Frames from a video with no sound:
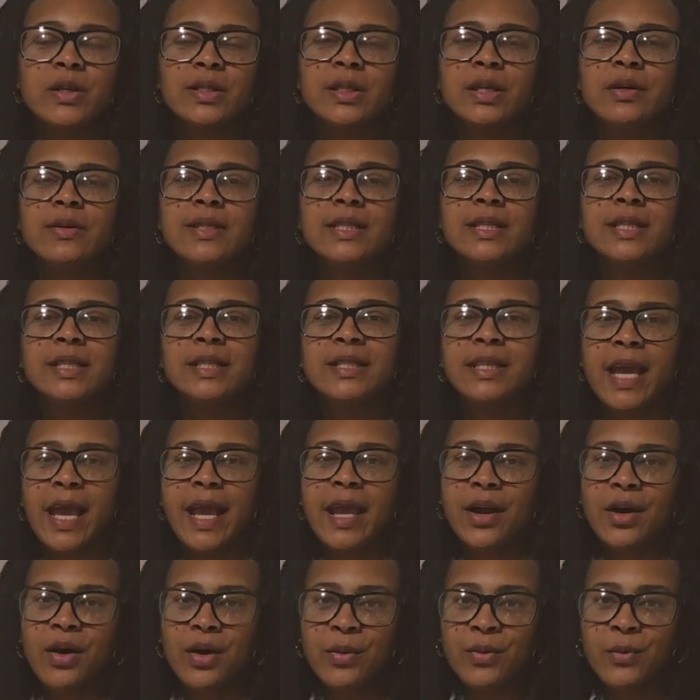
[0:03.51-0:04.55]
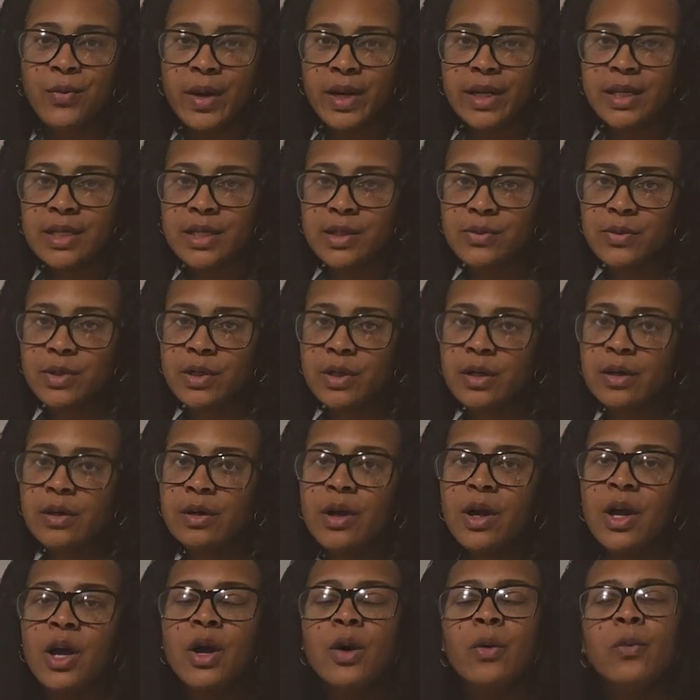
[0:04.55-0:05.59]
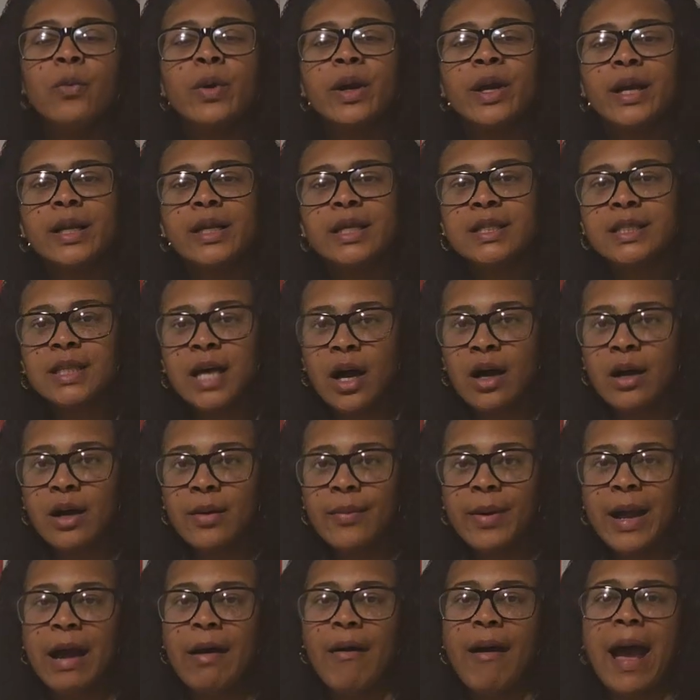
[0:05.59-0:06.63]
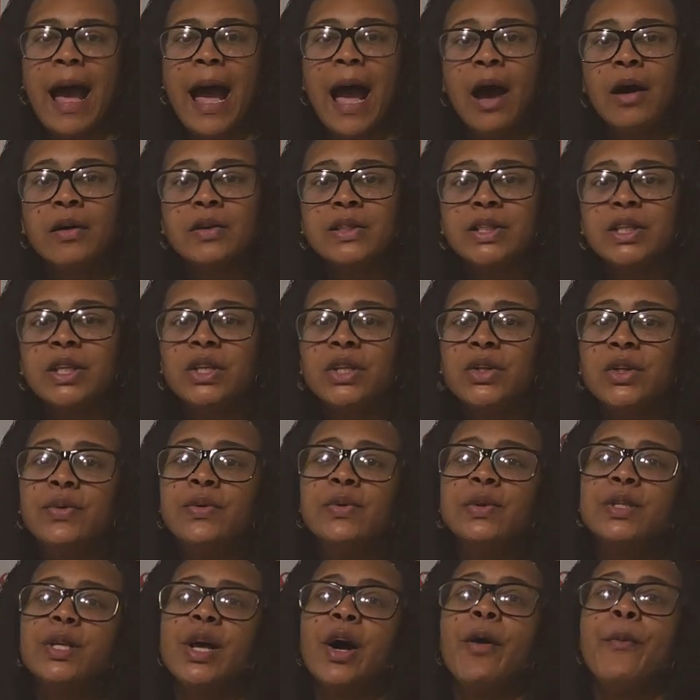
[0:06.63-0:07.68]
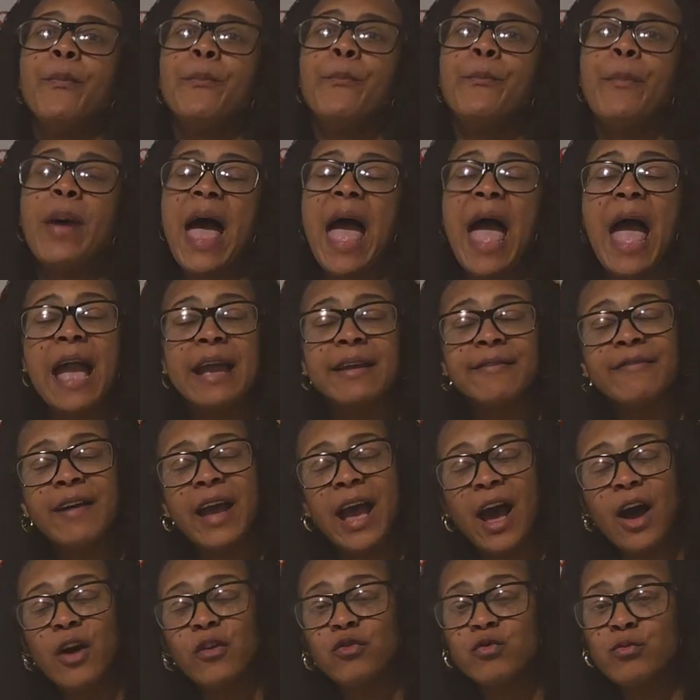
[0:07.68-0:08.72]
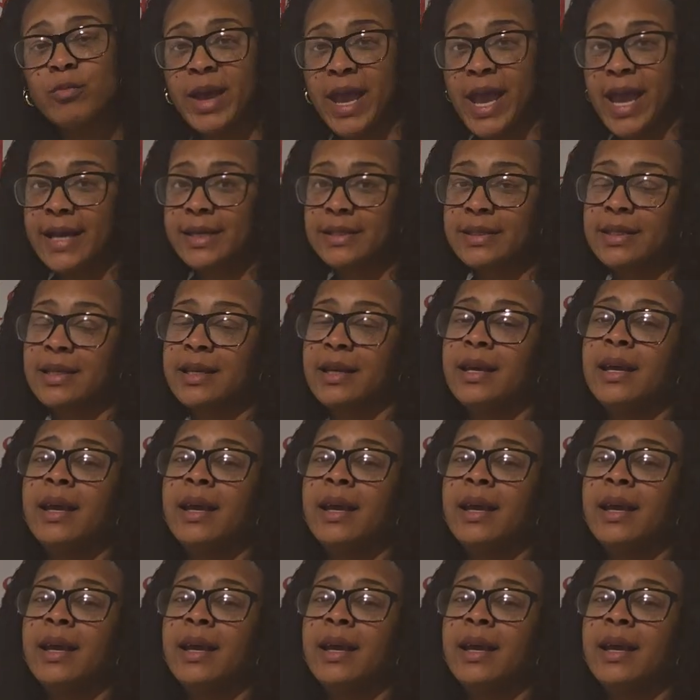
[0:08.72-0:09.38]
So today on Retta's World, we're going to talk about how to use a bag valve mask.